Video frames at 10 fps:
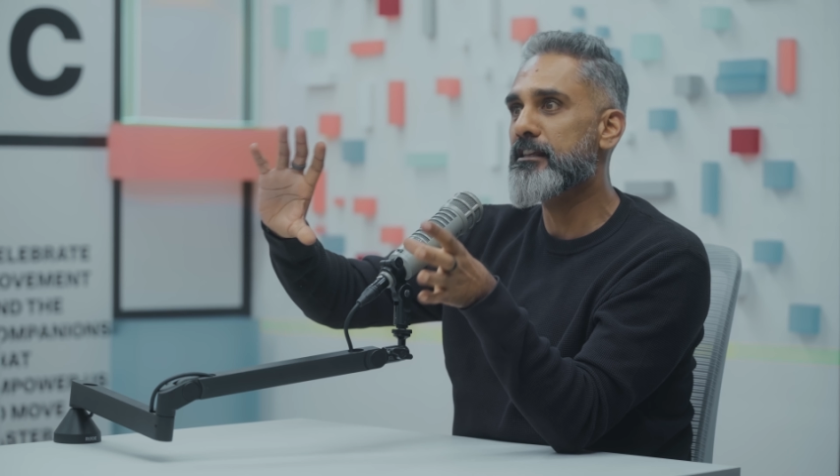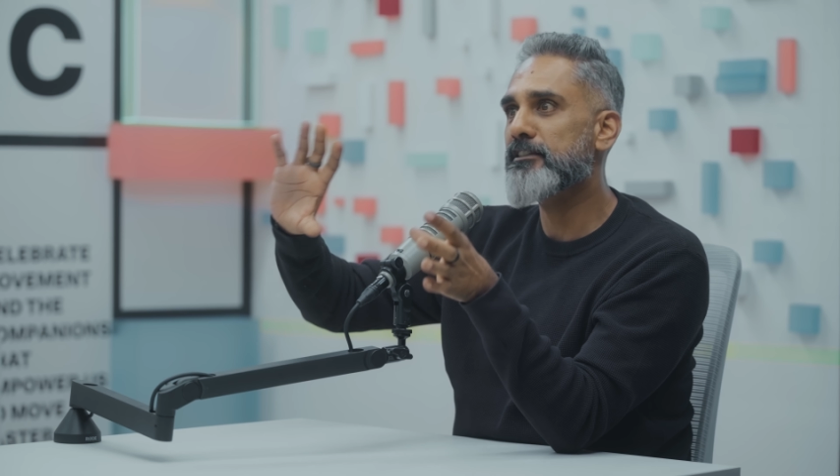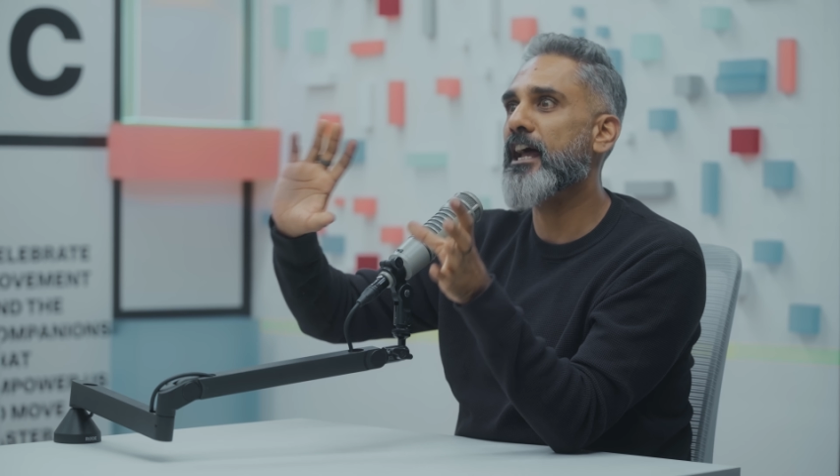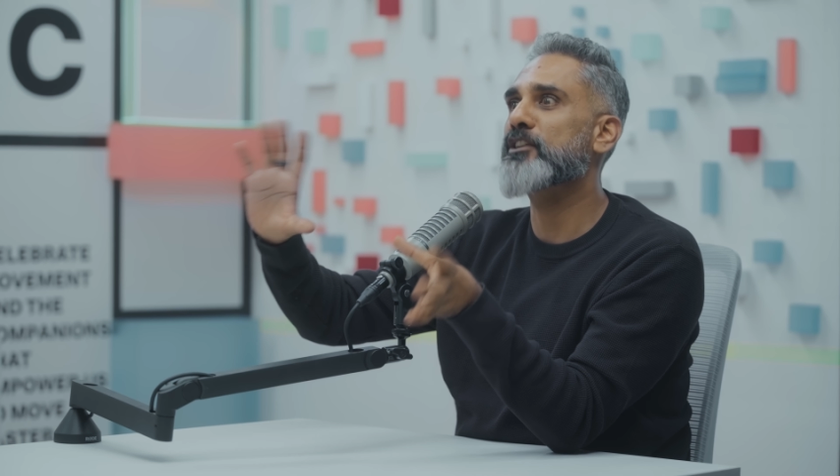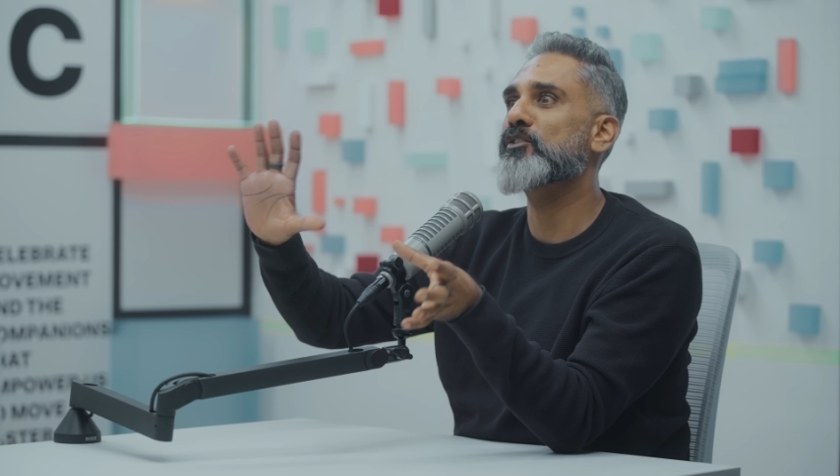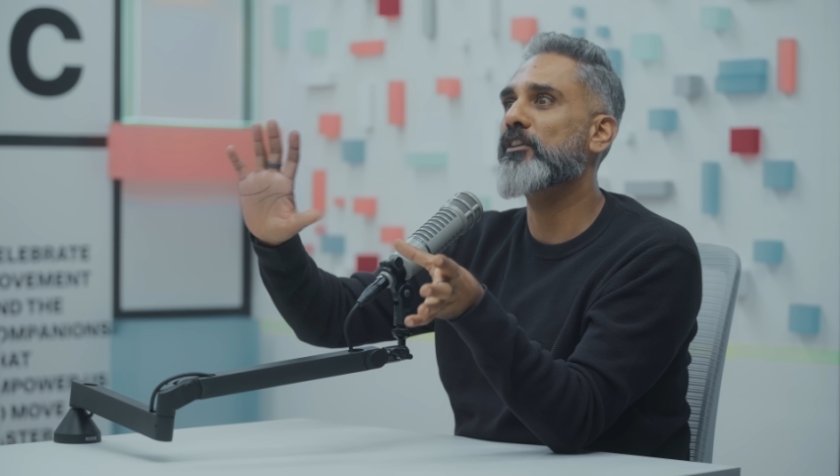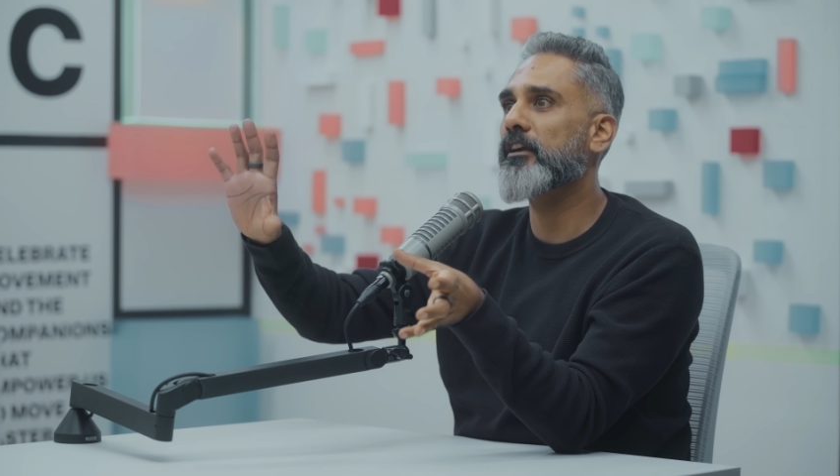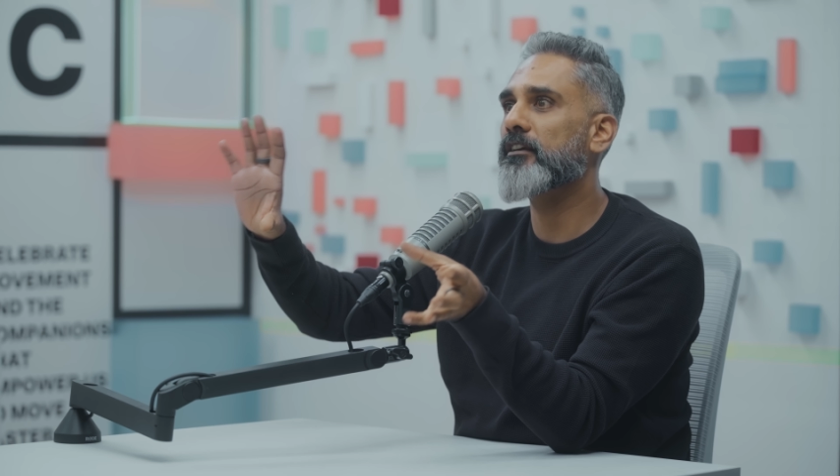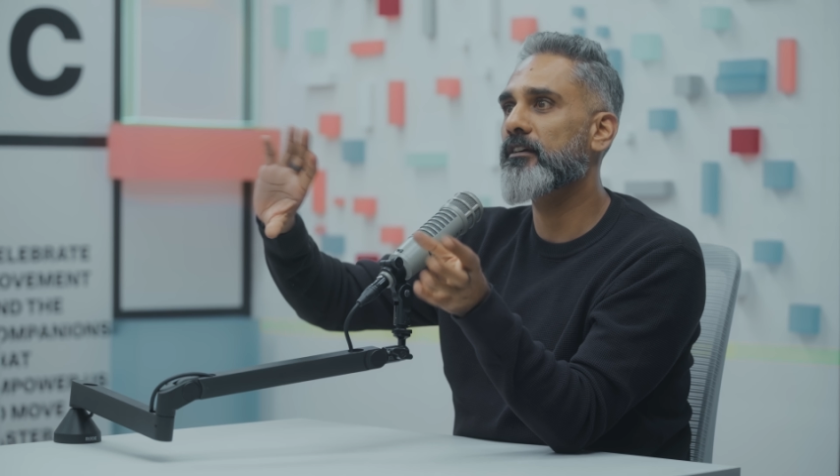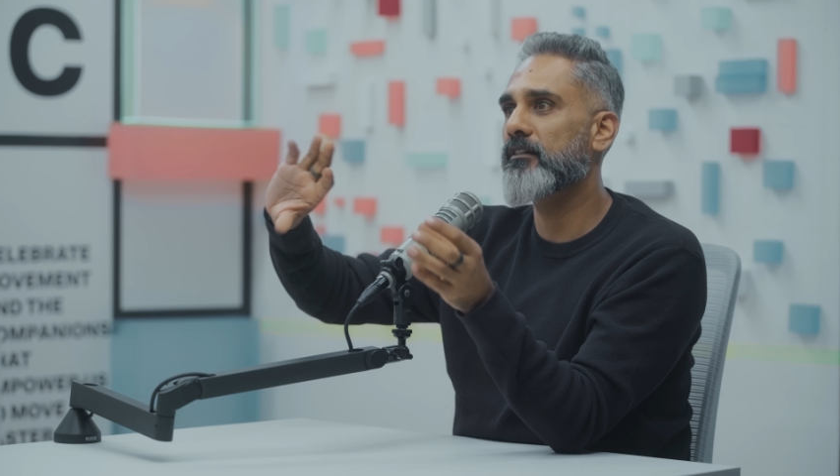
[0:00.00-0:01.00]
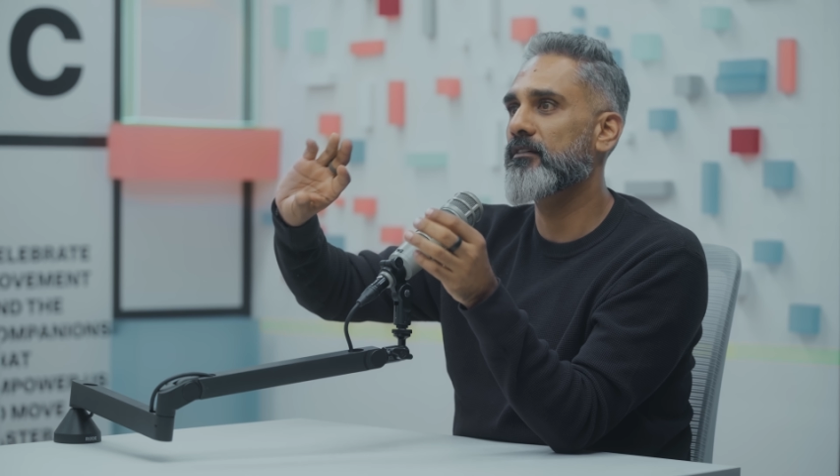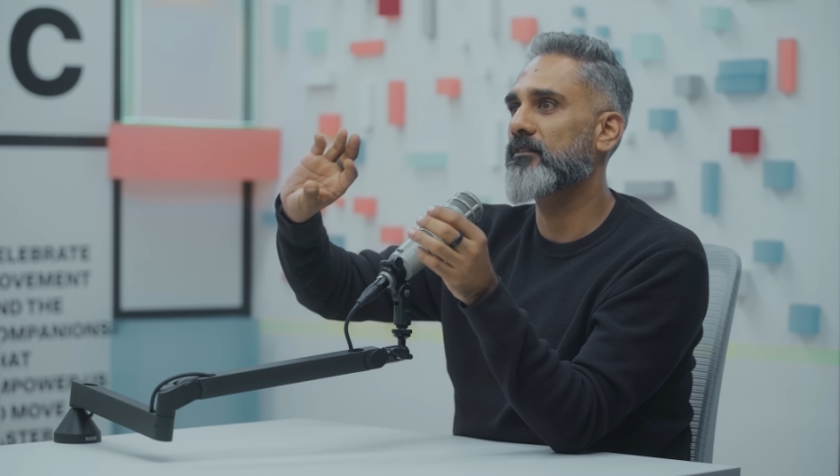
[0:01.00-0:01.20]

saturated